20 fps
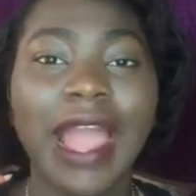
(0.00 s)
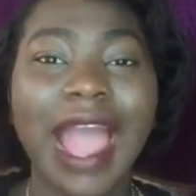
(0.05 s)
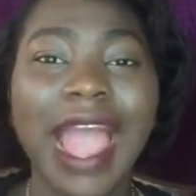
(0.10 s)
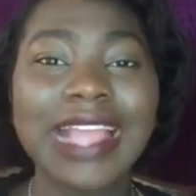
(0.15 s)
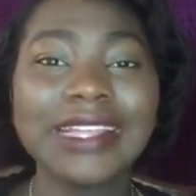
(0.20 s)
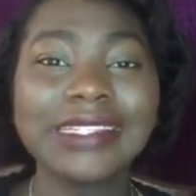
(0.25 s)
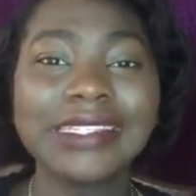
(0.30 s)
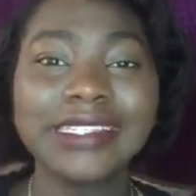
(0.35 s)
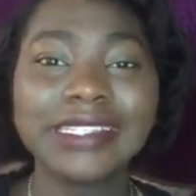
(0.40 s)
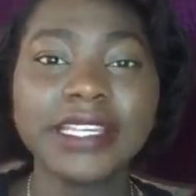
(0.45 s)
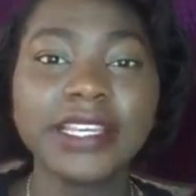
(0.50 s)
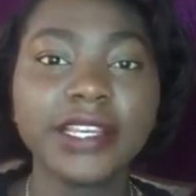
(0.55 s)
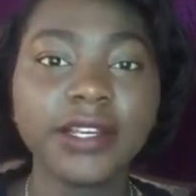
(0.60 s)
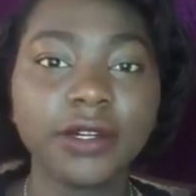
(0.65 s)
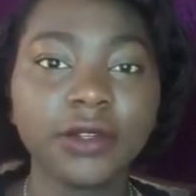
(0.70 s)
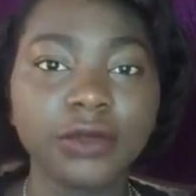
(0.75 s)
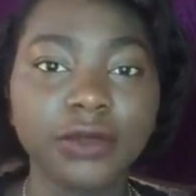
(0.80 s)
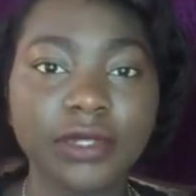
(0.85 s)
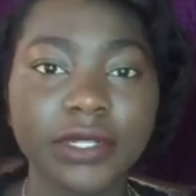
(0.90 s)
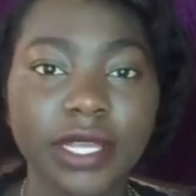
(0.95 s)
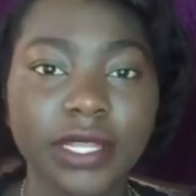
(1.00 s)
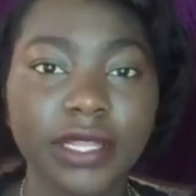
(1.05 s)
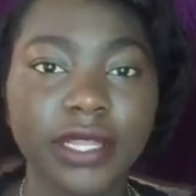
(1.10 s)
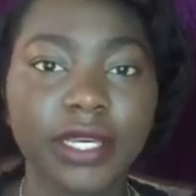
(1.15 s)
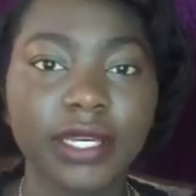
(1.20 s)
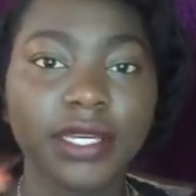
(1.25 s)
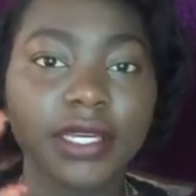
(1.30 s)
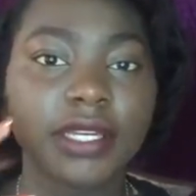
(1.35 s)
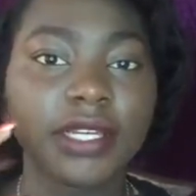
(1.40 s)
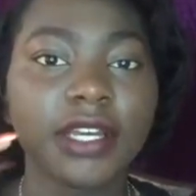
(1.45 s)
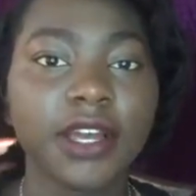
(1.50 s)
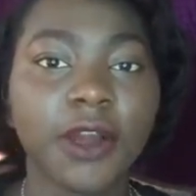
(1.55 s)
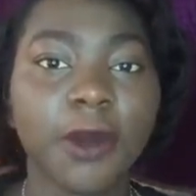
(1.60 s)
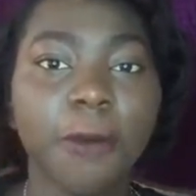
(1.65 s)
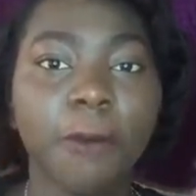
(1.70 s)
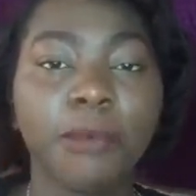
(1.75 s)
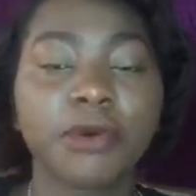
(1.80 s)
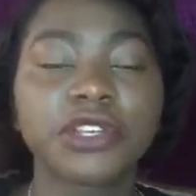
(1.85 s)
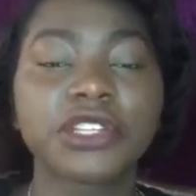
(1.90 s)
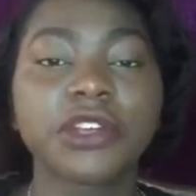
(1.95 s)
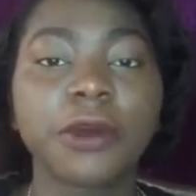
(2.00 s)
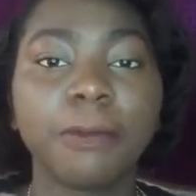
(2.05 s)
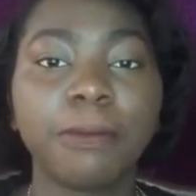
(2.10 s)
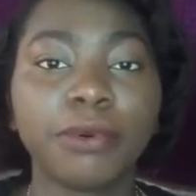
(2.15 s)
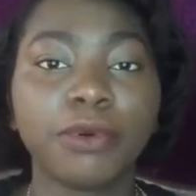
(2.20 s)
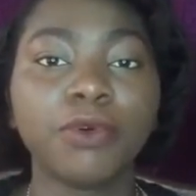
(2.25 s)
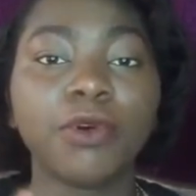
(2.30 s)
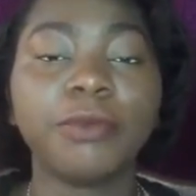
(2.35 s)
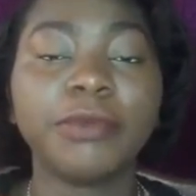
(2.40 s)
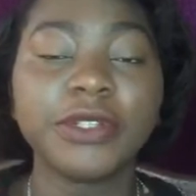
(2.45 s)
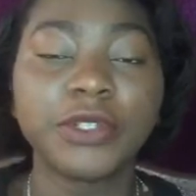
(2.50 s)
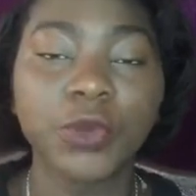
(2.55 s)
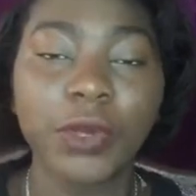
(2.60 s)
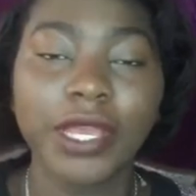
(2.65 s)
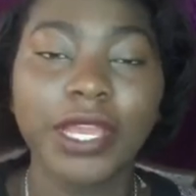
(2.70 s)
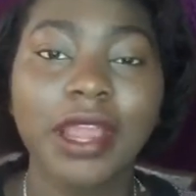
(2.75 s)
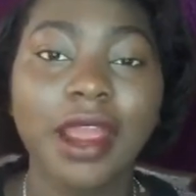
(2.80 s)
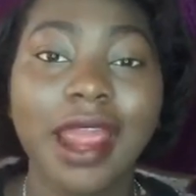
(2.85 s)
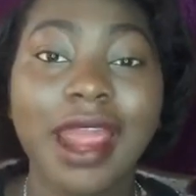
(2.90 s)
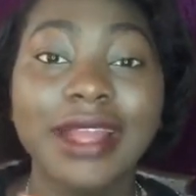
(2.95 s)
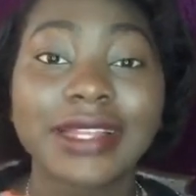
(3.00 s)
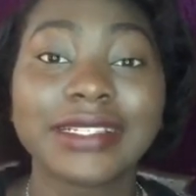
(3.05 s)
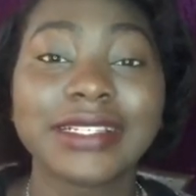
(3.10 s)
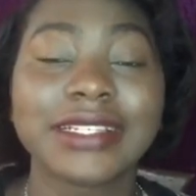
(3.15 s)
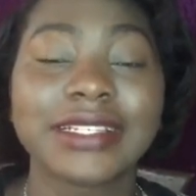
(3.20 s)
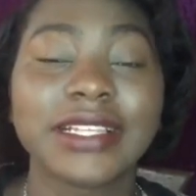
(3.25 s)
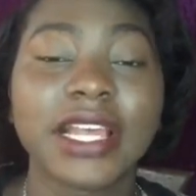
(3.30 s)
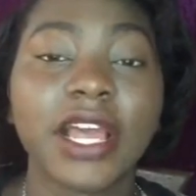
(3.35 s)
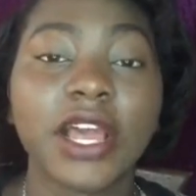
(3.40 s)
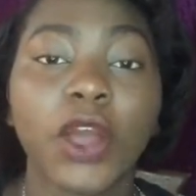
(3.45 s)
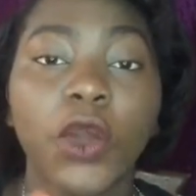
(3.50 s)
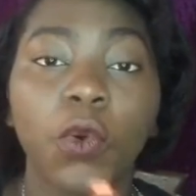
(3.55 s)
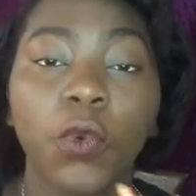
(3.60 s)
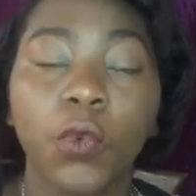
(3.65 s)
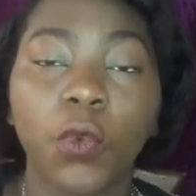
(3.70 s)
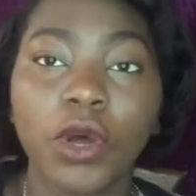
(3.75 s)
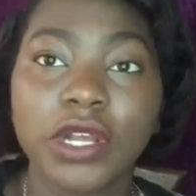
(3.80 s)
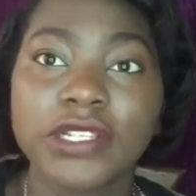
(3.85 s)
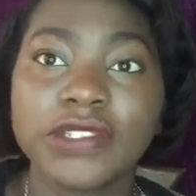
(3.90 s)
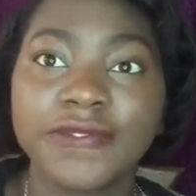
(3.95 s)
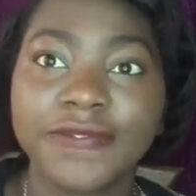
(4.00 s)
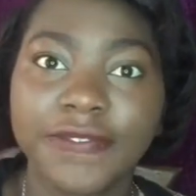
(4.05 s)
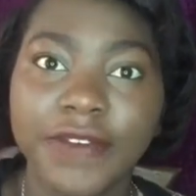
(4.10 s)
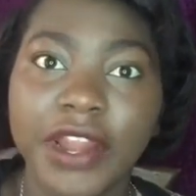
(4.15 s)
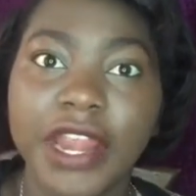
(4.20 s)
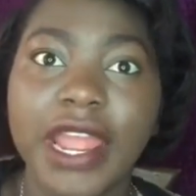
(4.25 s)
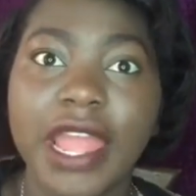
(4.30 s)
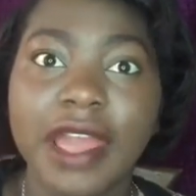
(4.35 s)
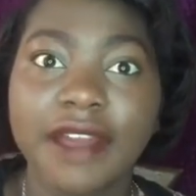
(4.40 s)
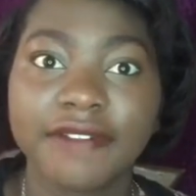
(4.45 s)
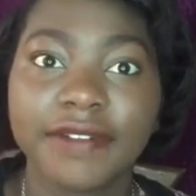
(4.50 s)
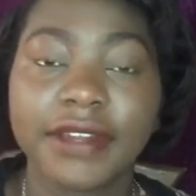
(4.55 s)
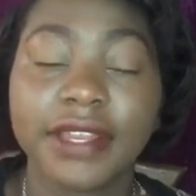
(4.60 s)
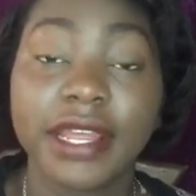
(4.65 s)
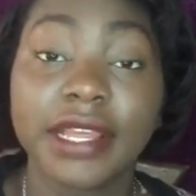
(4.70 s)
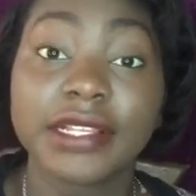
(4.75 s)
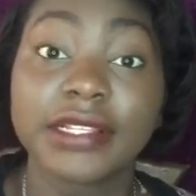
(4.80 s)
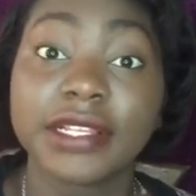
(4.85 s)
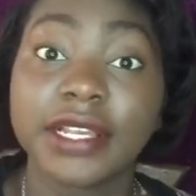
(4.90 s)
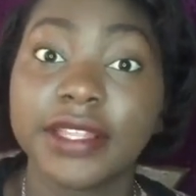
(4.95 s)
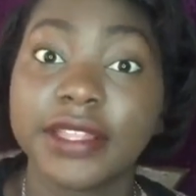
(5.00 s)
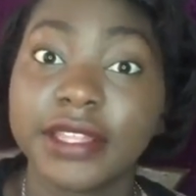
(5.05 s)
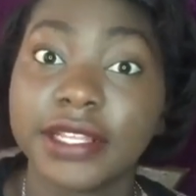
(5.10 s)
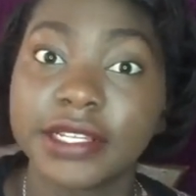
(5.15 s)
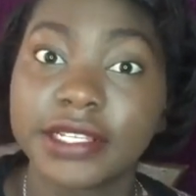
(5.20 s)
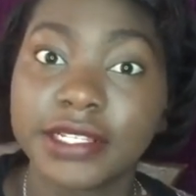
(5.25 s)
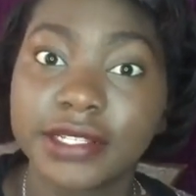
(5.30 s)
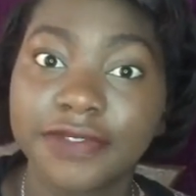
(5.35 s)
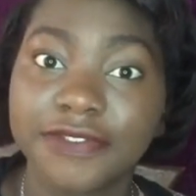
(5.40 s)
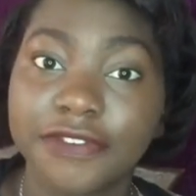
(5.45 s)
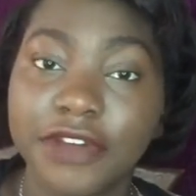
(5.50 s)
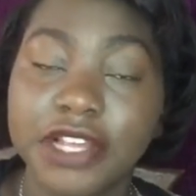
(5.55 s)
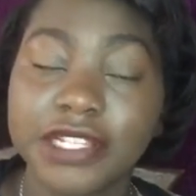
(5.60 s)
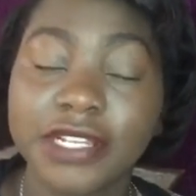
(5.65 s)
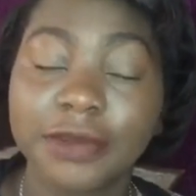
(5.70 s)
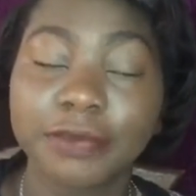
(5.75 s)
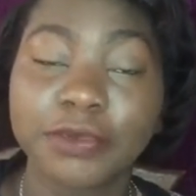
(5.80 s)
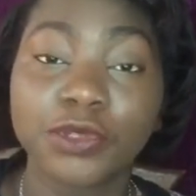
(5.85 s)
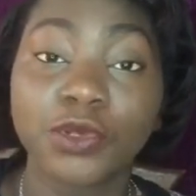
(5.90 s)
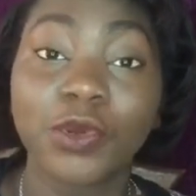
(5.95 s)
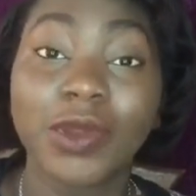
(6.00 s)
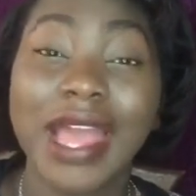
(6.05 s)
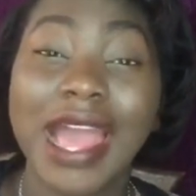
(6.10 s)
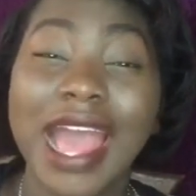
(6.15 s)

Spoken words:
Ideals and the push and pull between characters was very evident in this first episode.